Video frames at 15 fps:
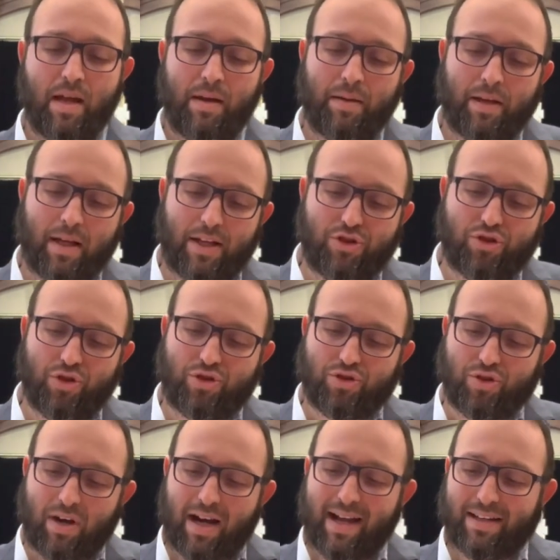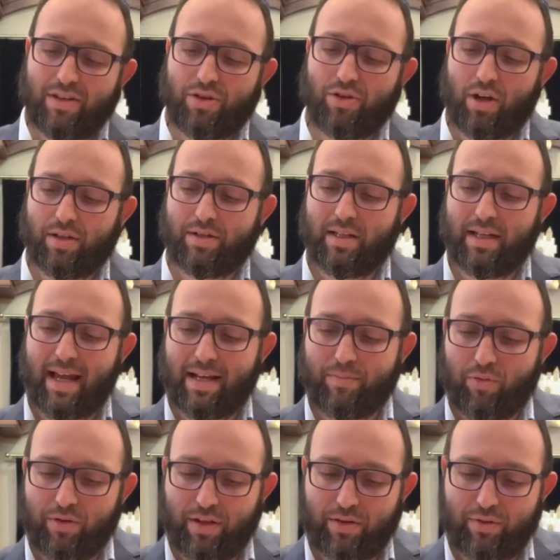It should try to not delay it more
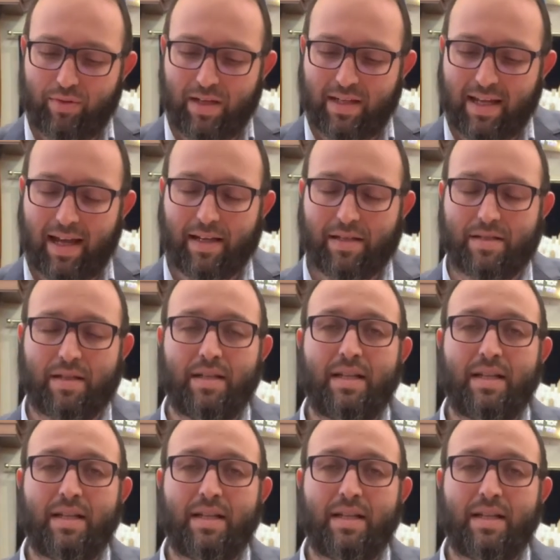than 3 days.